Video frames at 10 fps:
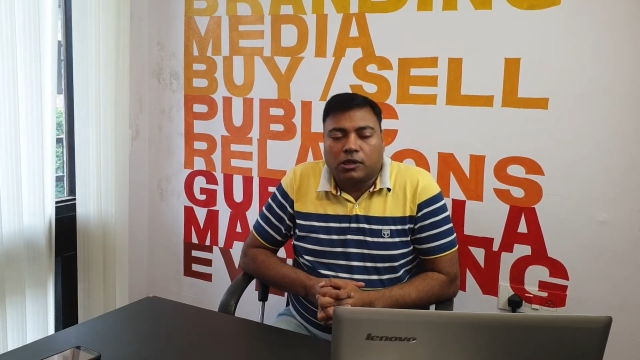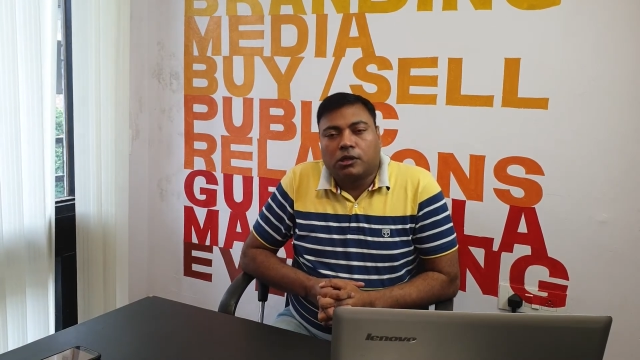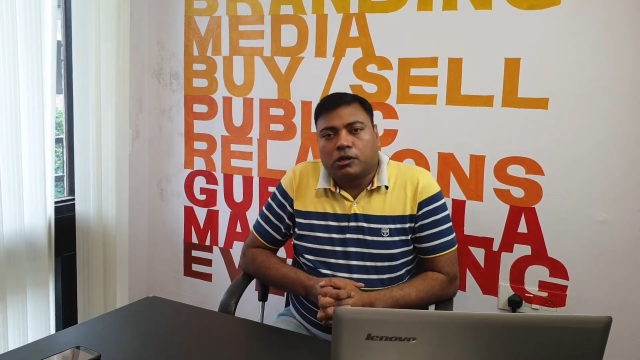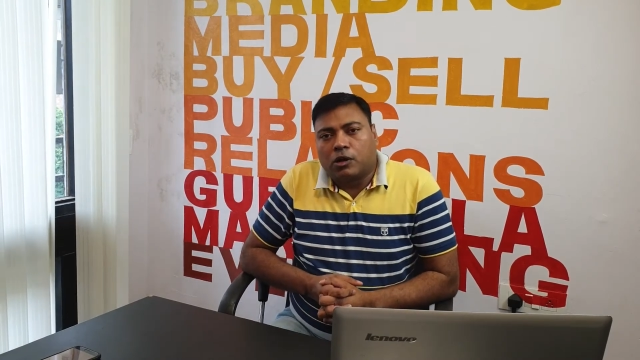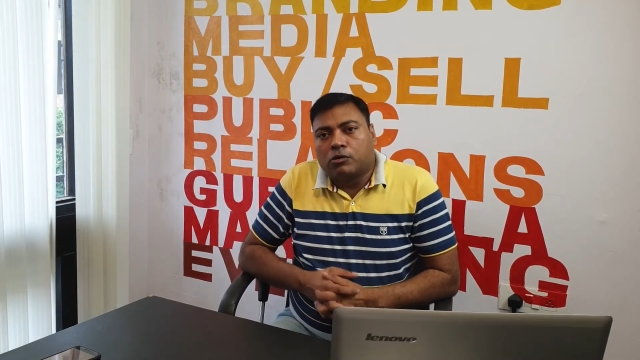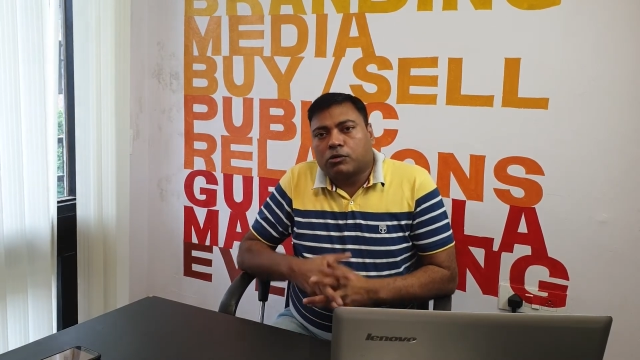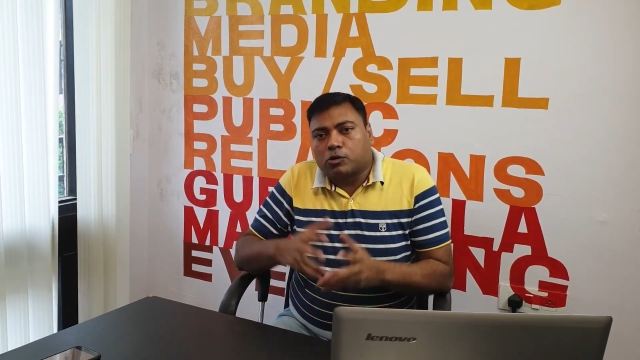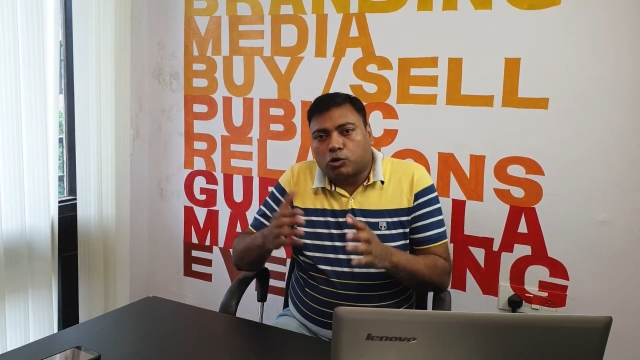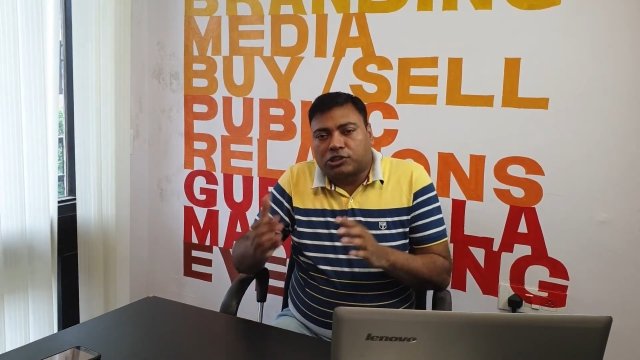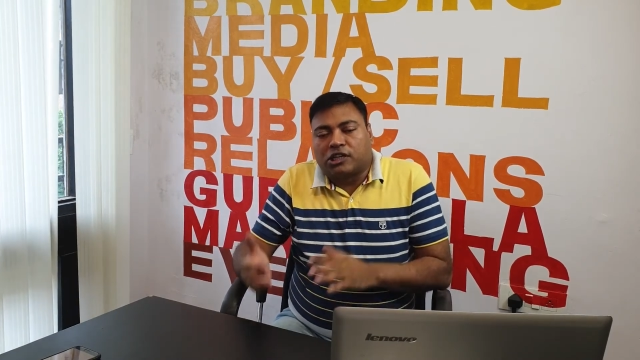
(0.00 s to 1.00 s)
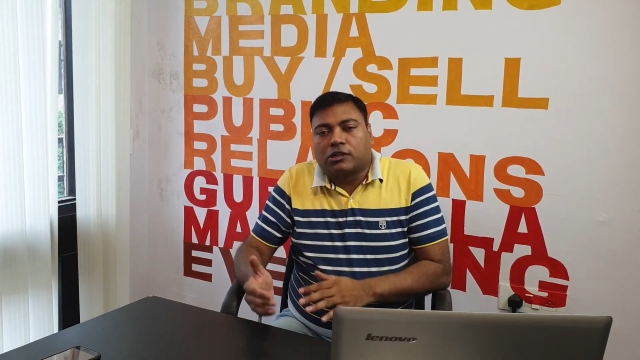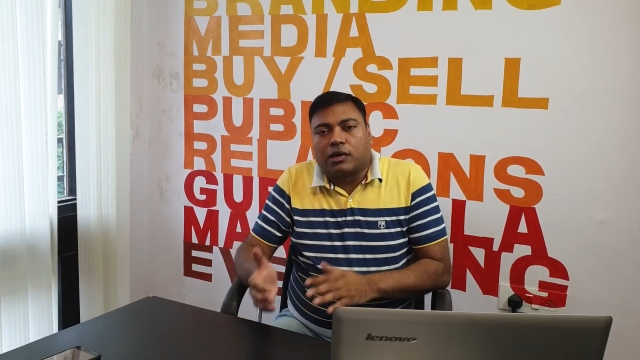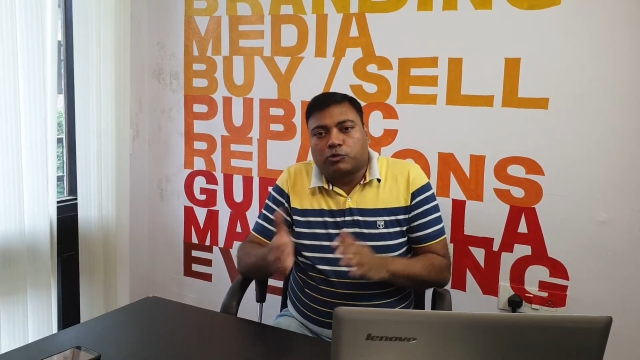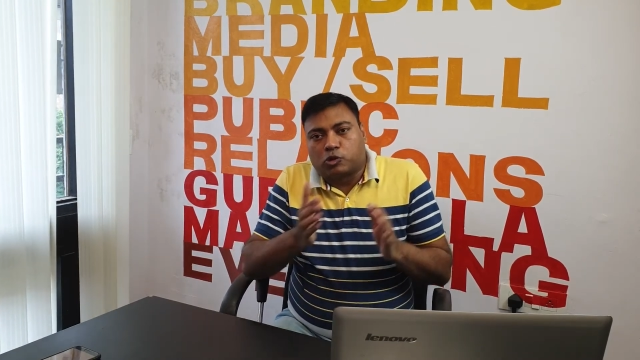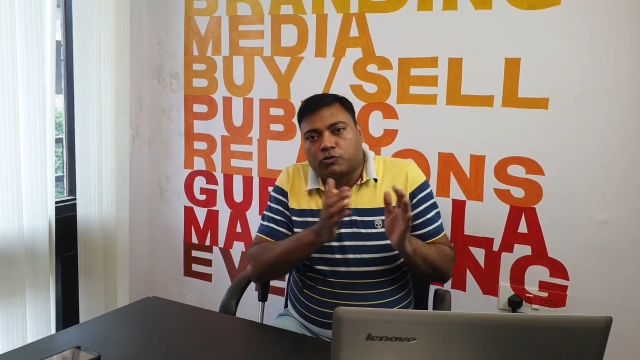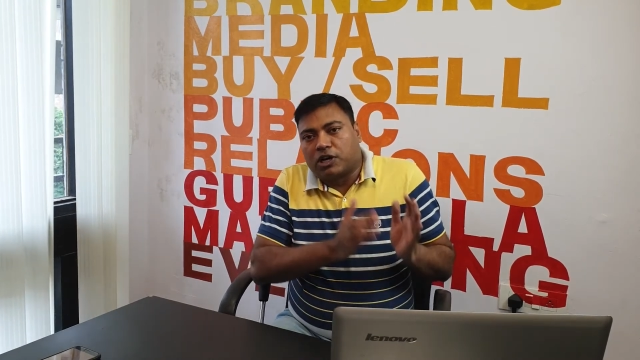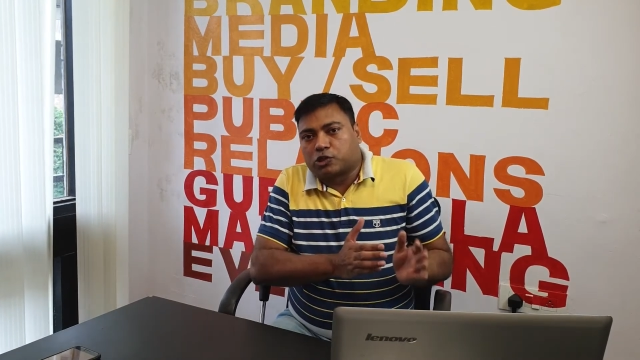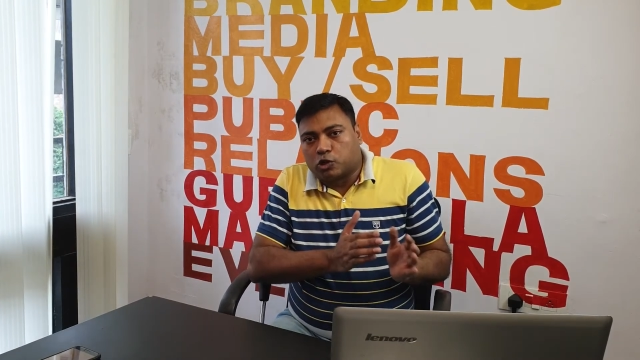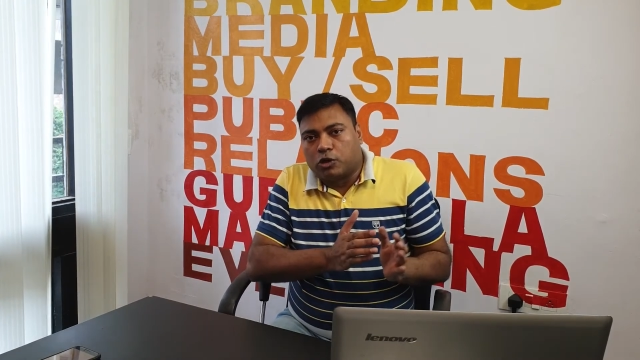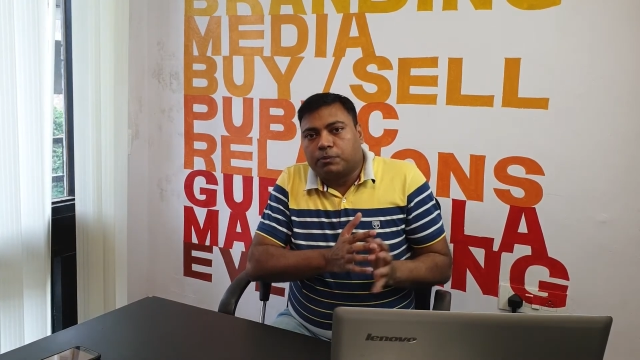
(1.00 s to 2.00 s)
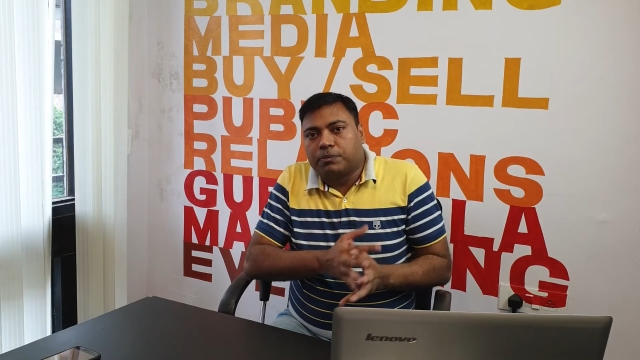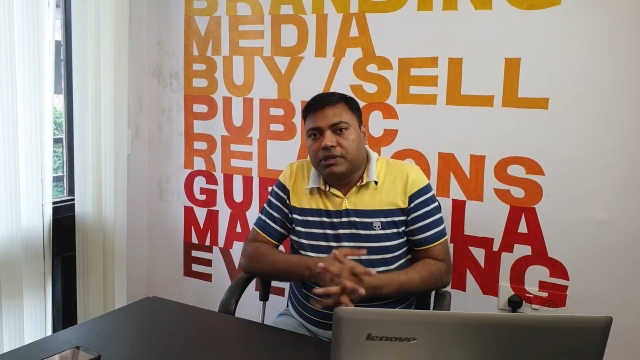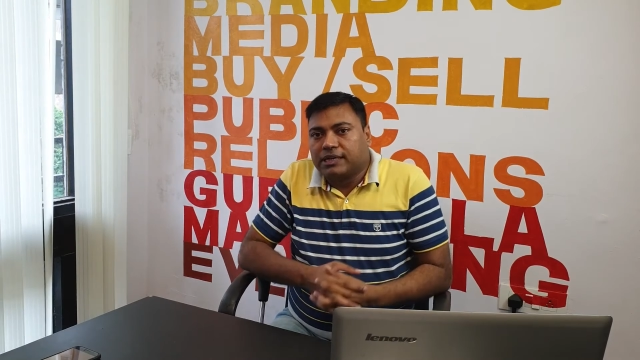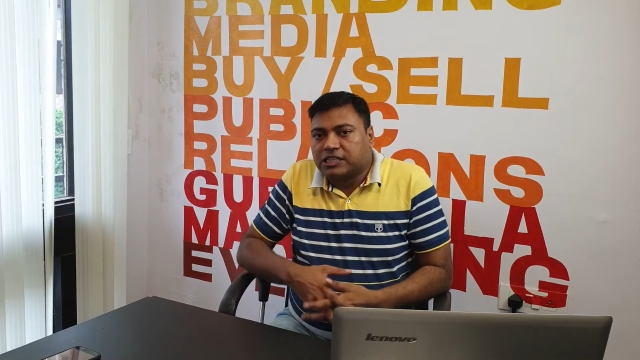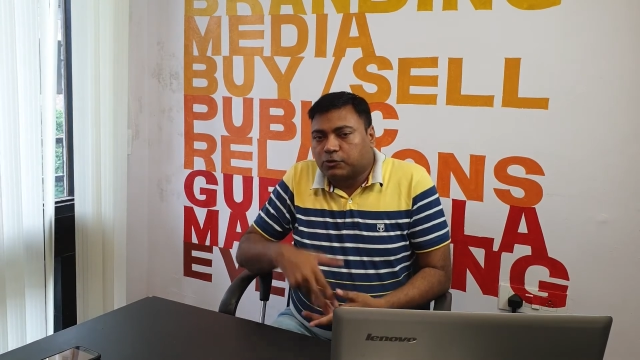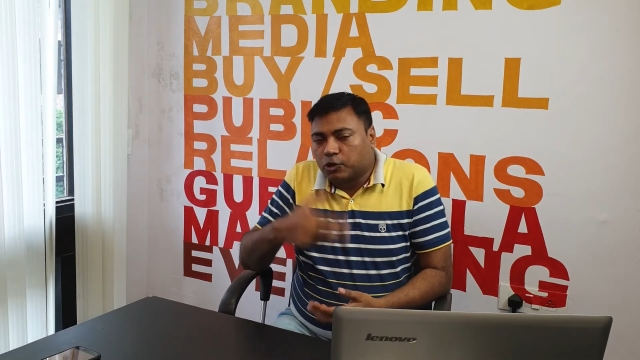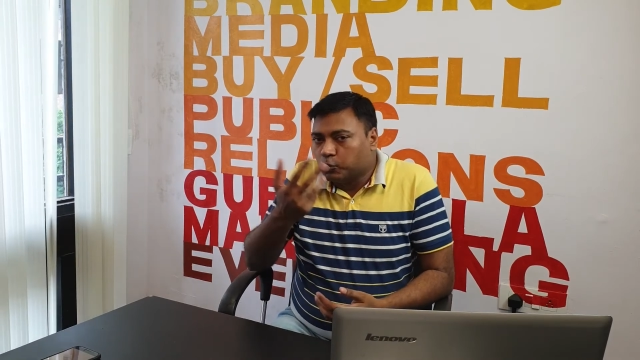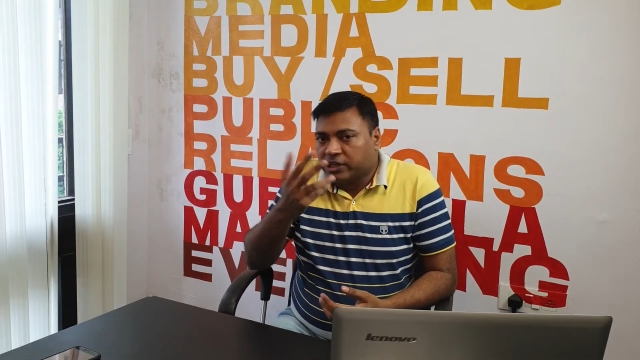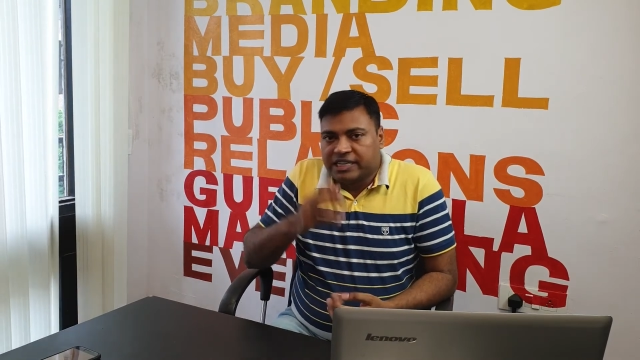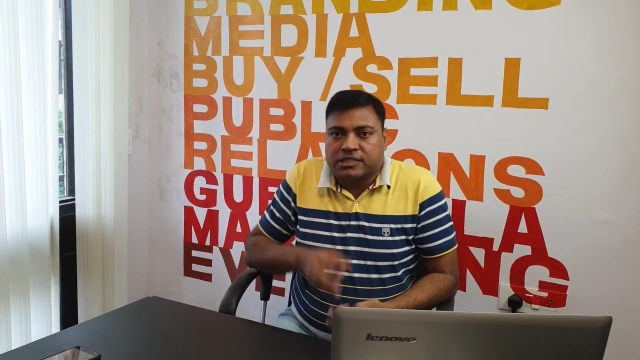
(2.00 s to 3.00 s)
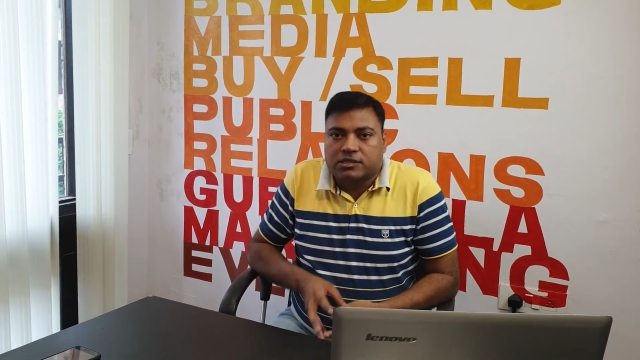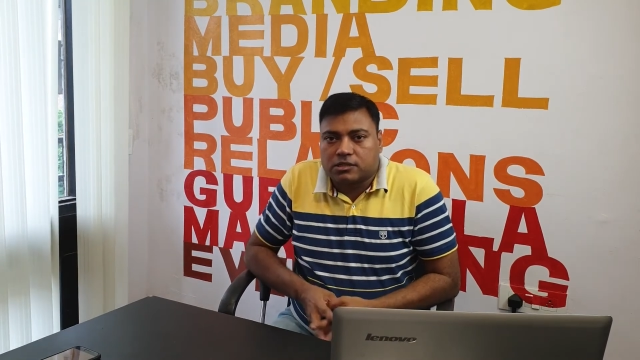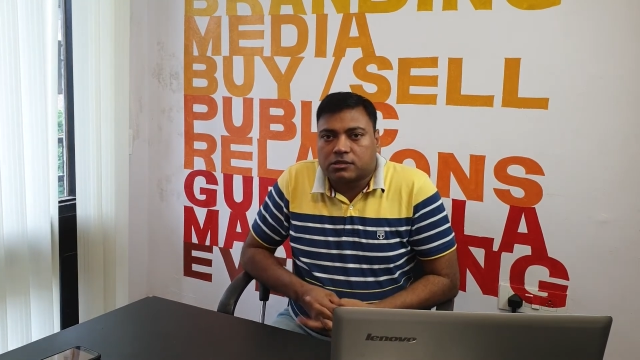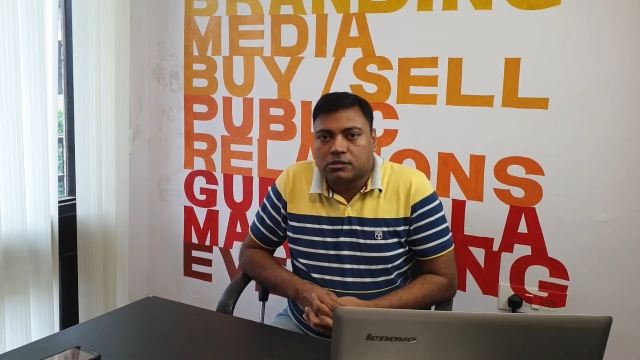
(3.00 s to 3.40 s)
Now, question comes to workshop, it's for 2 days.